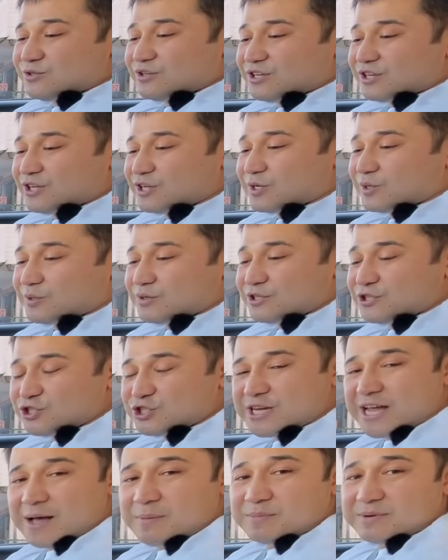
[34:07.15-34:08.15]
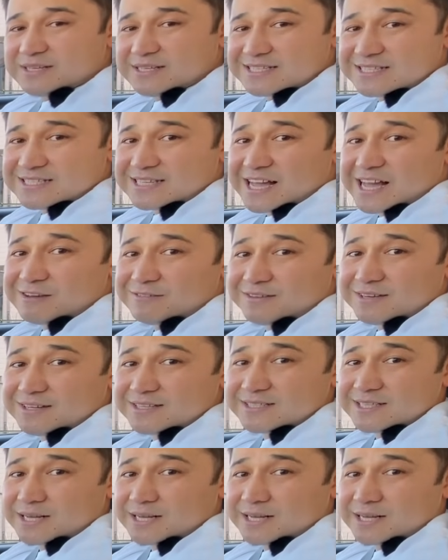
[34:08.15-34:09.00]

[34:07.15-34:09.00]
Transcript: can go in Japanese highways